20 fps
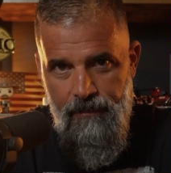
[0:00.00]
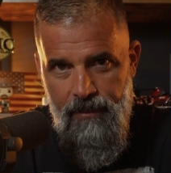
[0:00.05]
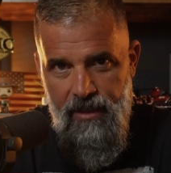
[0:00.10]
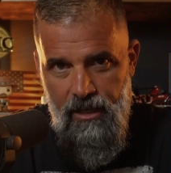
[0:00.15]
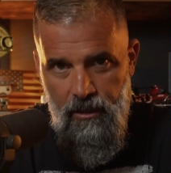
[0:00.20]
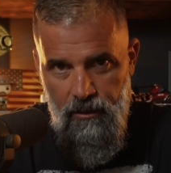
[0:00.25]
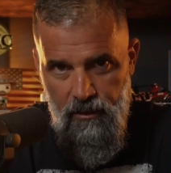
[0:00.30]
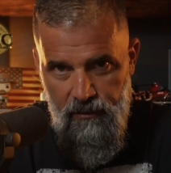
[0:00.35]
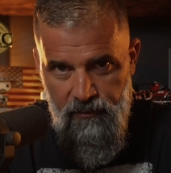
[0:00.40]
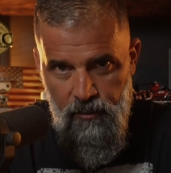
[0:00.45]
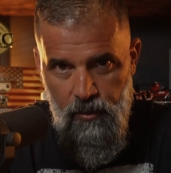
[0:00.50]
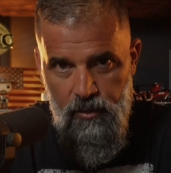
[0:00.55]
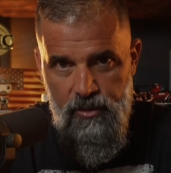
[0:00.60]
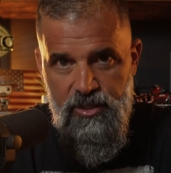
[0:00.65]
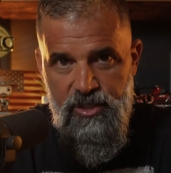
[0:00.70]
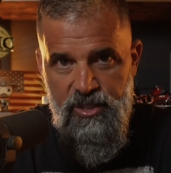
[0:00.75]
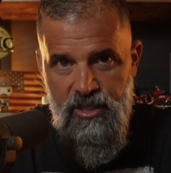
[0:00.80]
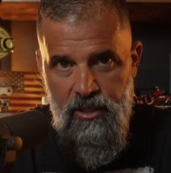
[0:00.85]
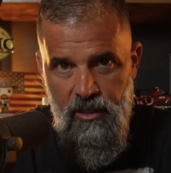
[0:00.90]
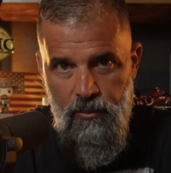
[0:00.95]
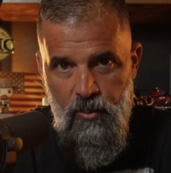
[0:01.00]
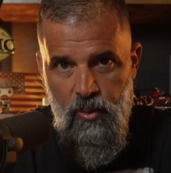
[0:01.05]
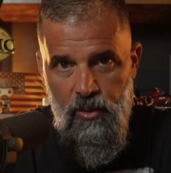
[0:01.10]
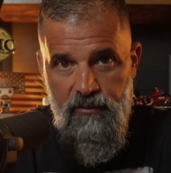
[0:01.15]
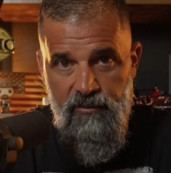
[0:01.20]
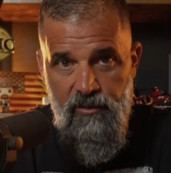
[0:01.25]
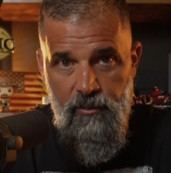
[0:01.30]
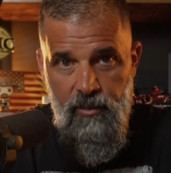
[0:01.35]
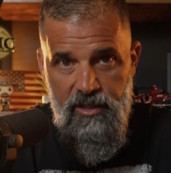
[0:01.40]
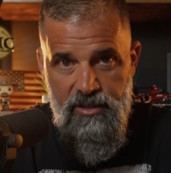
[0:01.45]
And I look forward to sharing more
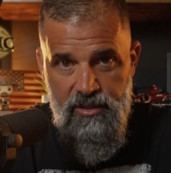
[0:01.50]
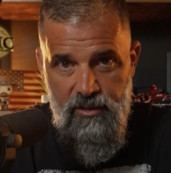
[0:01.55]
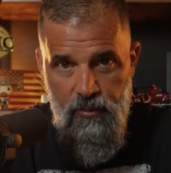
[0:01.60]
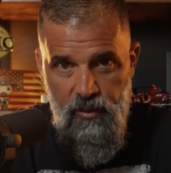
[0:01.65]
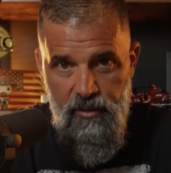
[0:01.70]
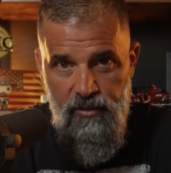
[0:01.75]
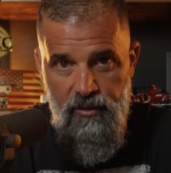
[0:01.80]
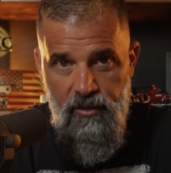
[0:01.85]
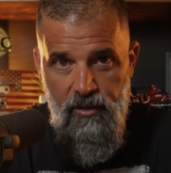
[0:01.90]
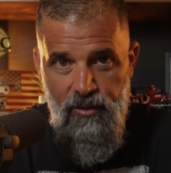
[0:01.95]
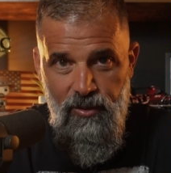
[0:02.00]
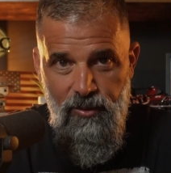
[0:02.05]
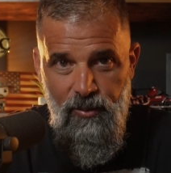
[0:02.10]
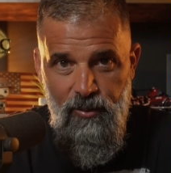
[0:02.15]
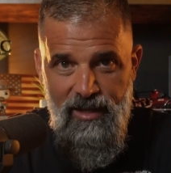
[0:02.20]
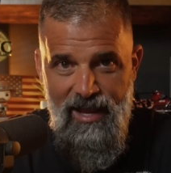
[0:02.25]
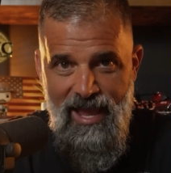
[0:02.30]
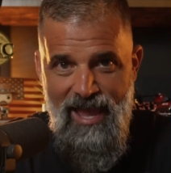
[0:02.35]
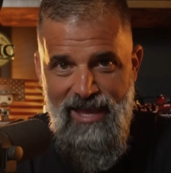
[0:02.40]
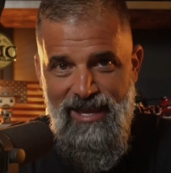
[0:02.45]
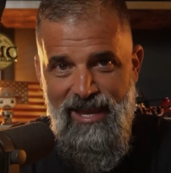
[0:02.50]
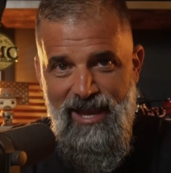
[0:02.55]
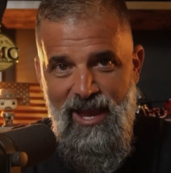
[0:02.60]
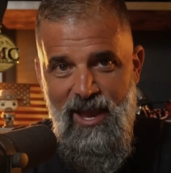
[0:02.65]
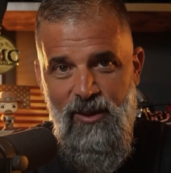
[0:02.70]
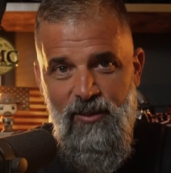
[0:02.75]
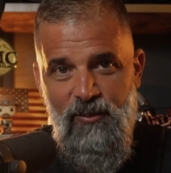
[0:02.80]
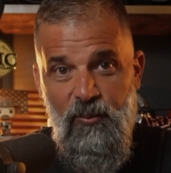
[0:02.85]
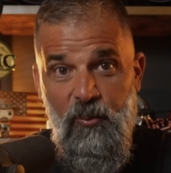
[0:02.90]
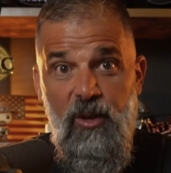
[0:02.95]
information with you and hanging
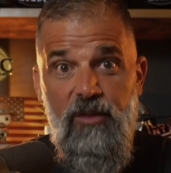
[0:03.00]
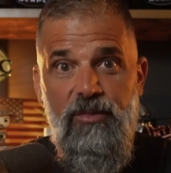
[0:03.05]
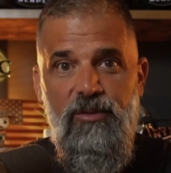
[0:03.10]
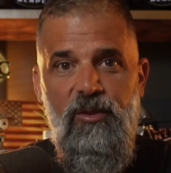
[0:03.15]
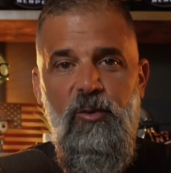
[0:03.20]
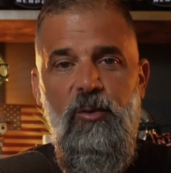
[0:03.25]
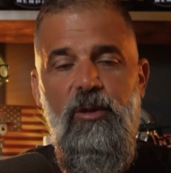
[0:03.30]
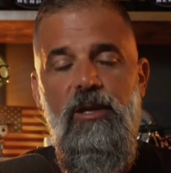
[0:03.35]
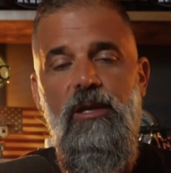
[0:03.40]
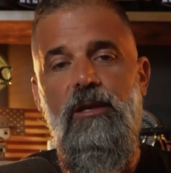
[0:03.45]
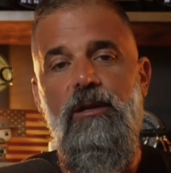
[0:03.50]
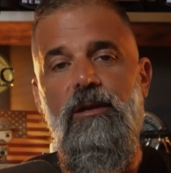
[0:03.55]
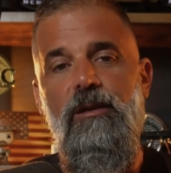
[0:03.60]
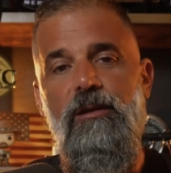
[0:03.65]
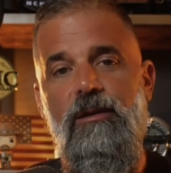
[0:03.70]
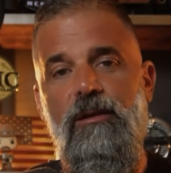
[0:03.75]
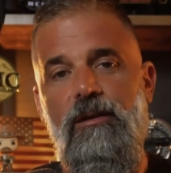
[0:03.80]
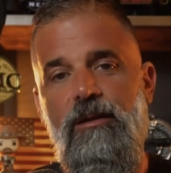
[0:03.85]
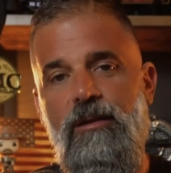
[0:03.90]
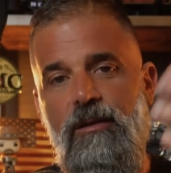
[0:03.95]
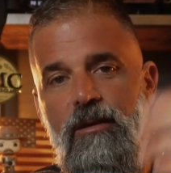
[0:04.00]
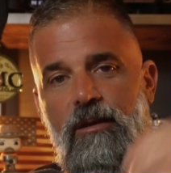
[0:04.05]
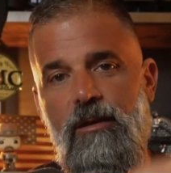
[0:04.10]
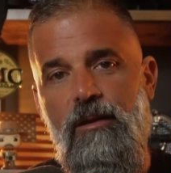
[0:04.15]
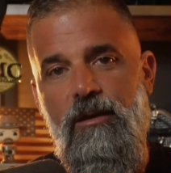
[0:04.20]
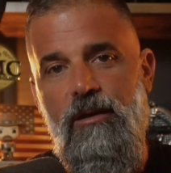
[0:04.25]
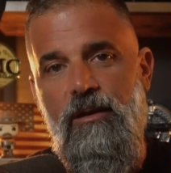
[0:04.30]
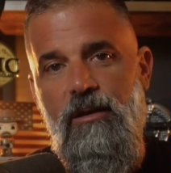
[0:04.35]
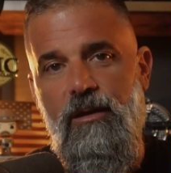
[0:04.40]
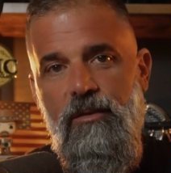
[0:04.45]
out with you here
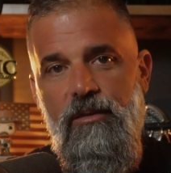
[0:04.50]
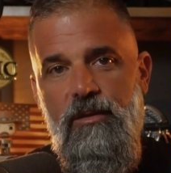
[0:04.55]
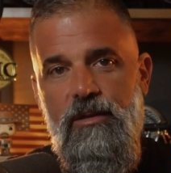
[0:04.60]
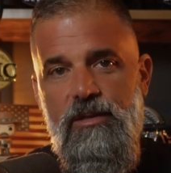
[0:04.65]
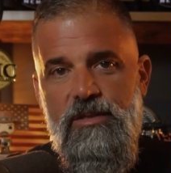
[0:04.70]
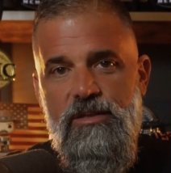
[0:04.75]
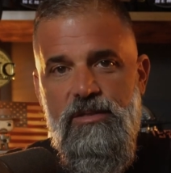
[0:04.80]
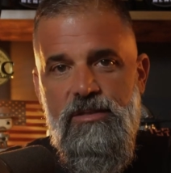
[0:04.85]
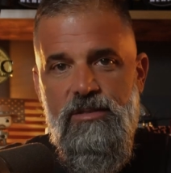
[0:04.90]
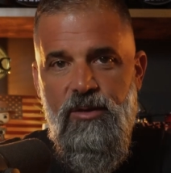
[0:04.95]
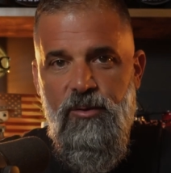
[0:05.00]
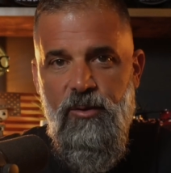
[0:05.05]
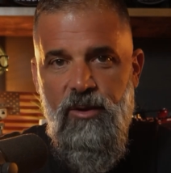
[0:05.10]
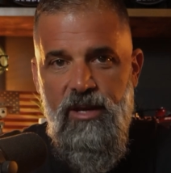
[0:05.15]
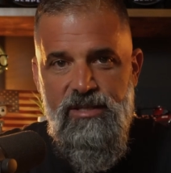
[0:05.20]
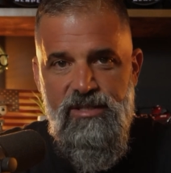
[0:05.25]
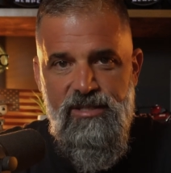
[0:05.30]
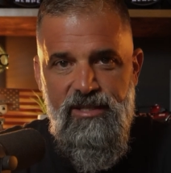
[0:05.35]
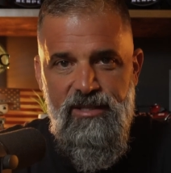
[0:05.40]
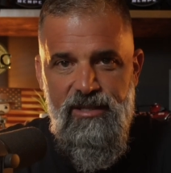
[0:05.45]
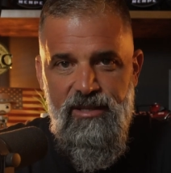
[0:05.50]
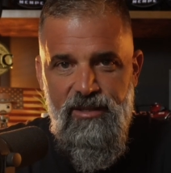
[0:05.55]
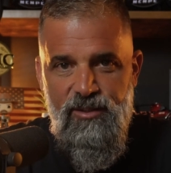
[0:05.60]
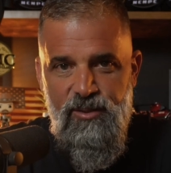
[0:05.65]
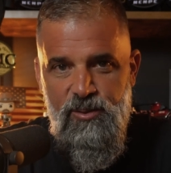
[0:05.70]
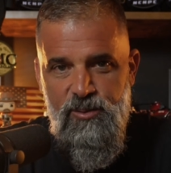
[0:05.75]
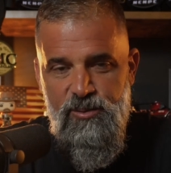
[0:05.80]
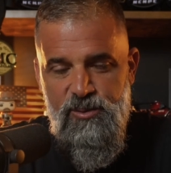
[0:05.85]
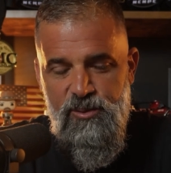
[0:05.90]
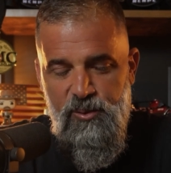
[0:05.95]
on this crazy
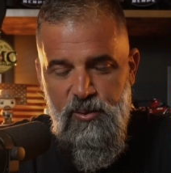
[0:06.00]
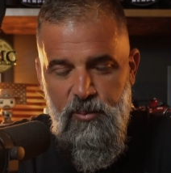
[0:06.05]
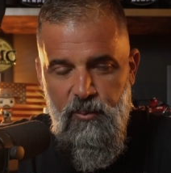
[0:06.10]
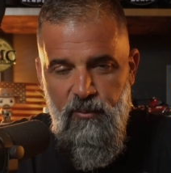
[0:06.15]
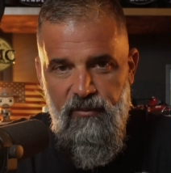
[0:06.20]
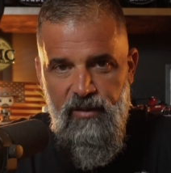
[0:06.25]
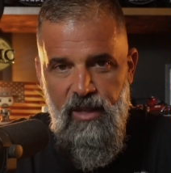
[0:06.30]
YouTube